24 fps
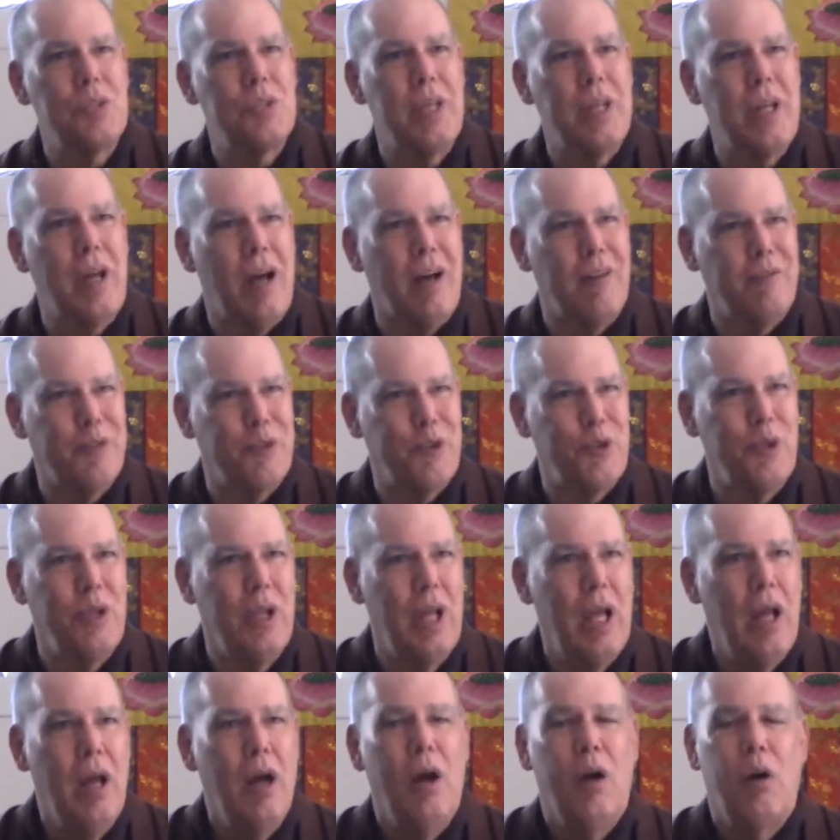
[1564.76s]
they offered,
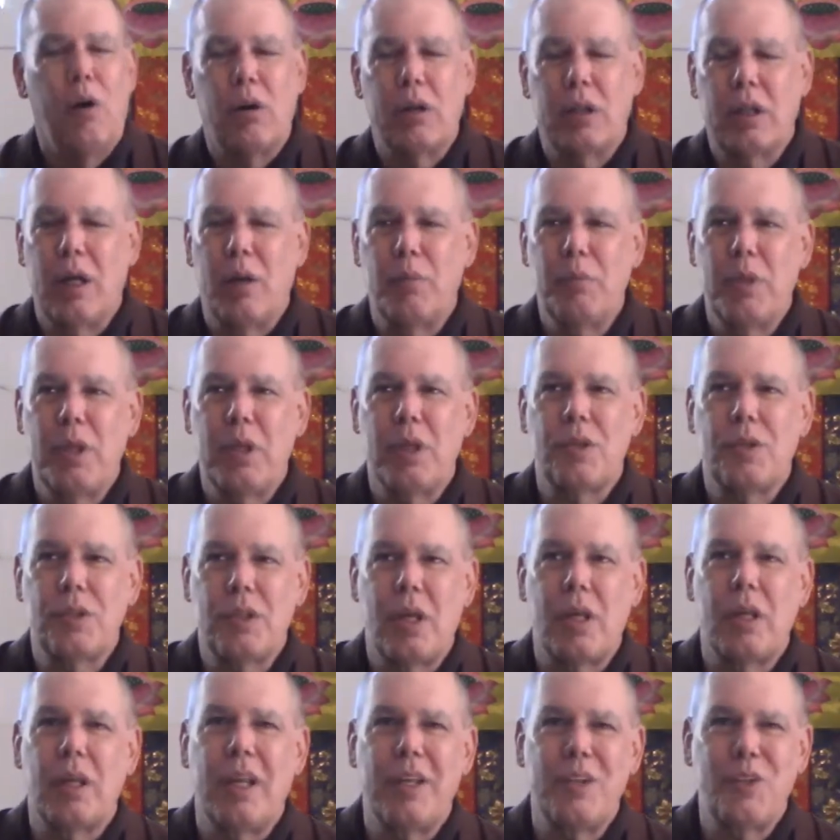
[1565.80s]
or come to the
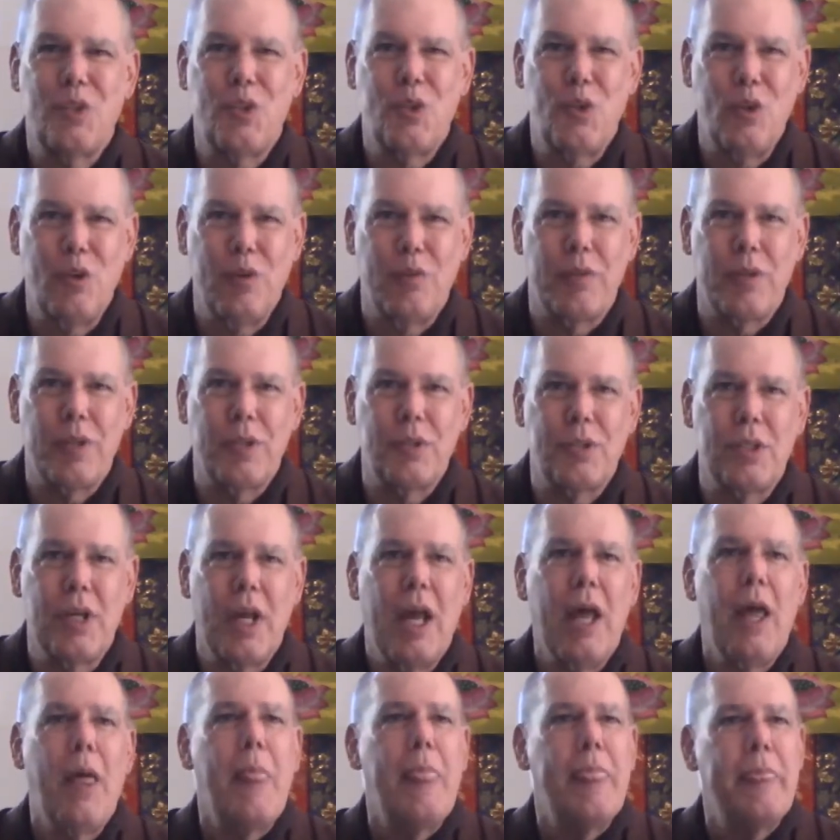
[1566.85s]
Sunday service,
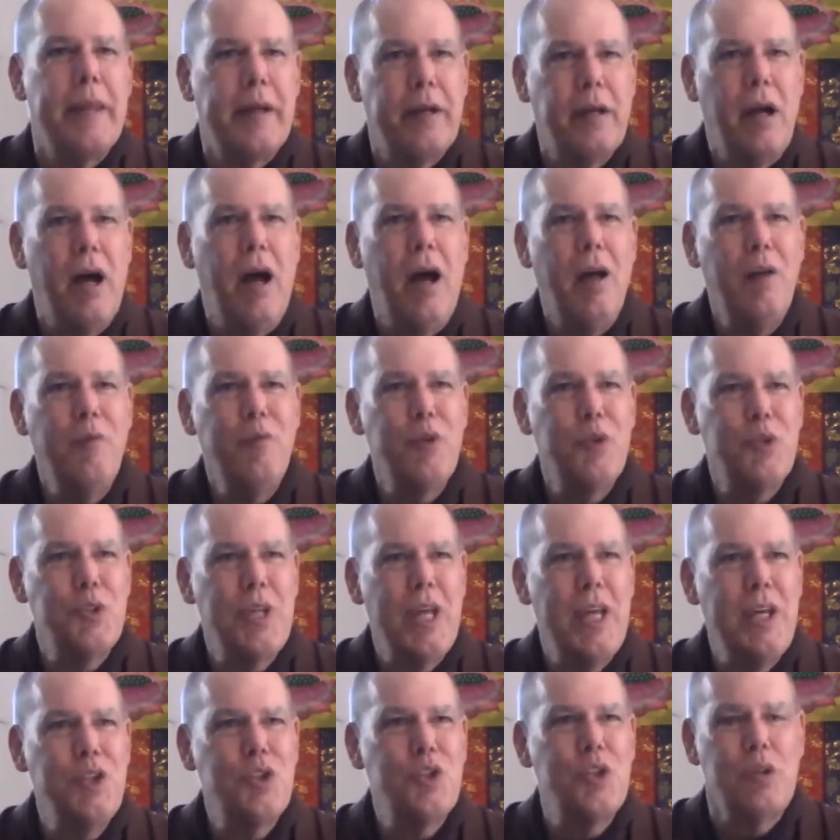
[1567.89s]
the
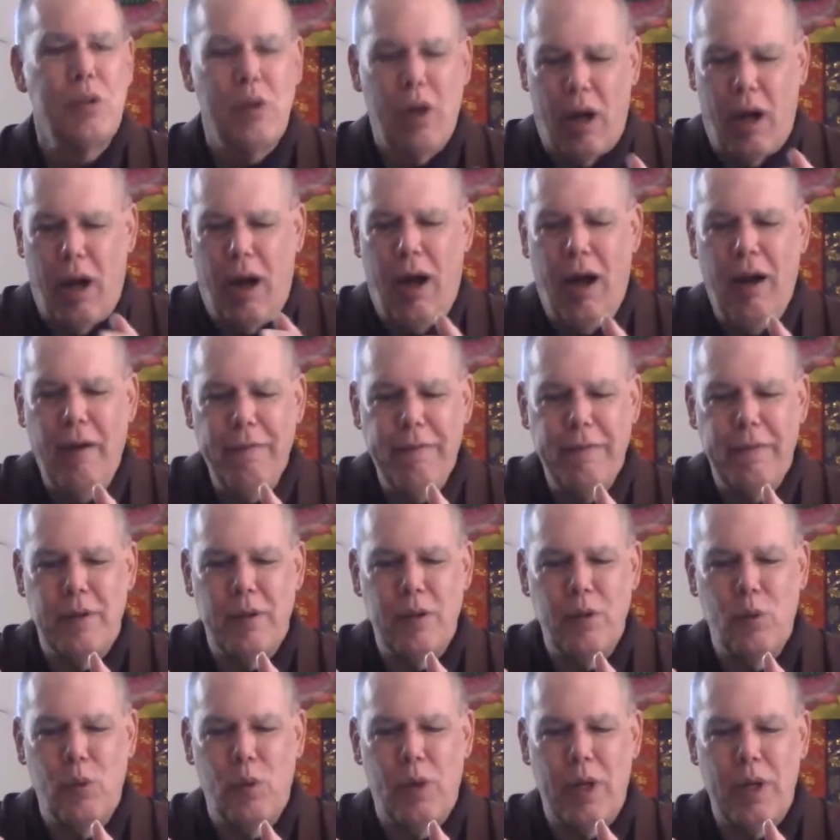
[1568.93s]
conversation
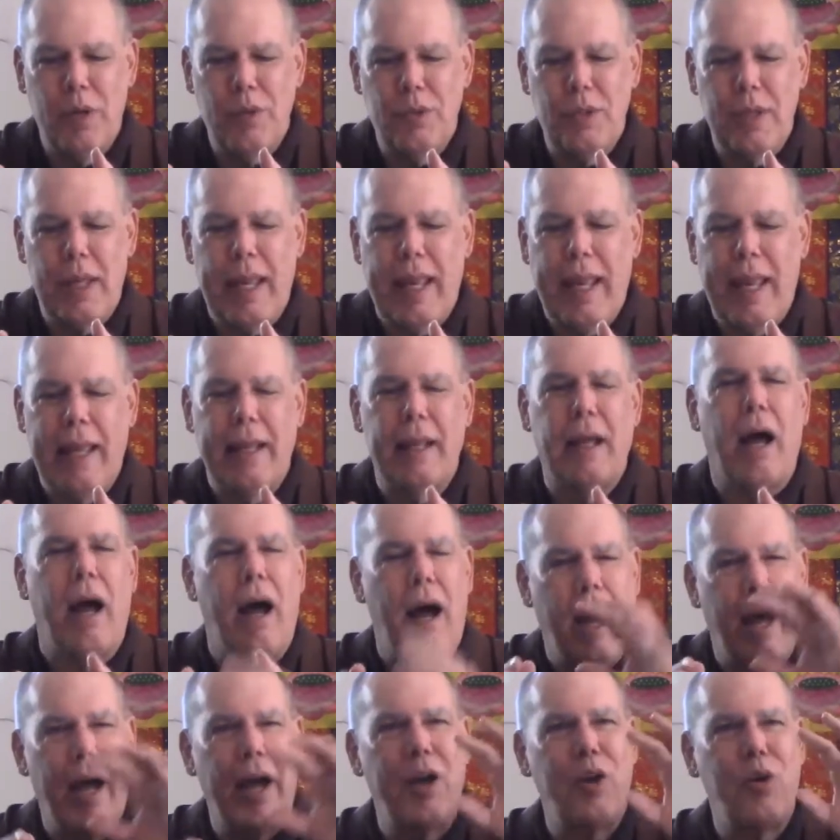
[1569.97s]
often was at a
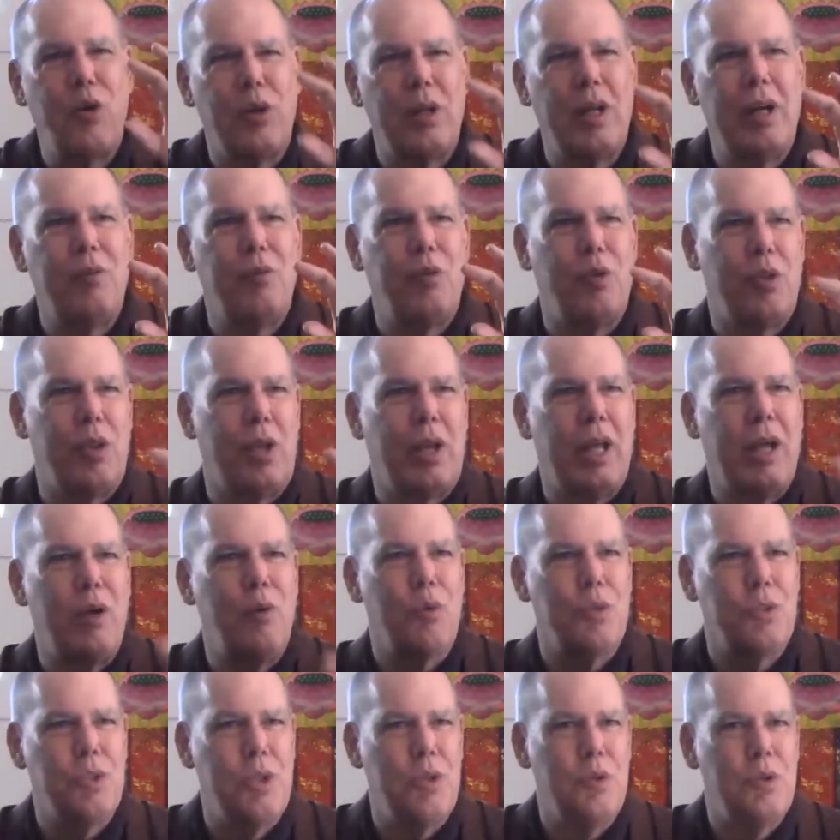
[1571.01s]
higher level than I
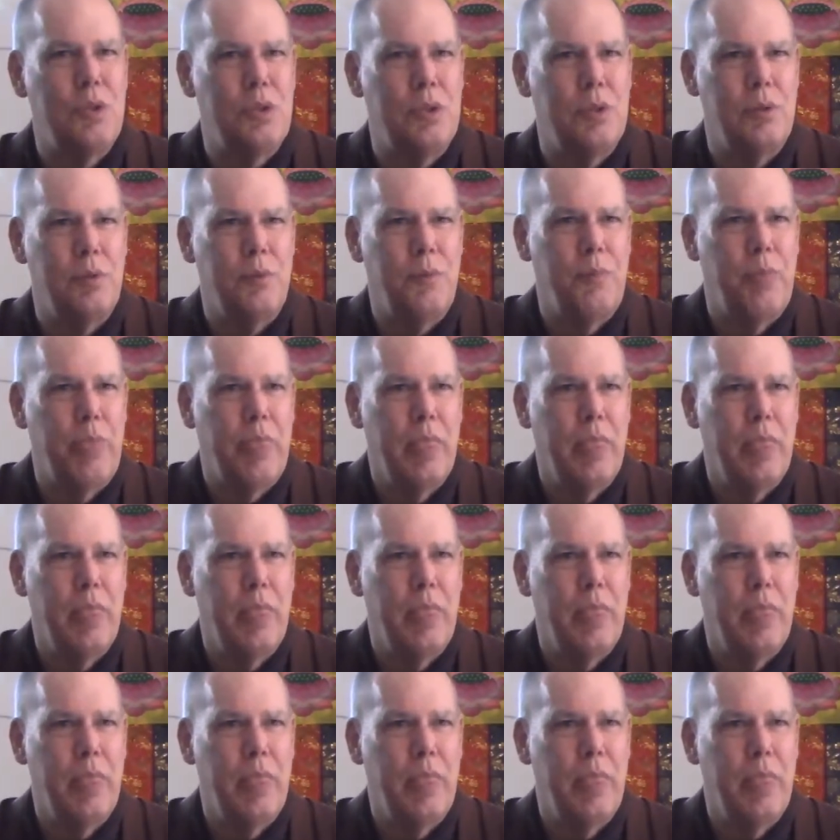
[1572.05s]
was used to.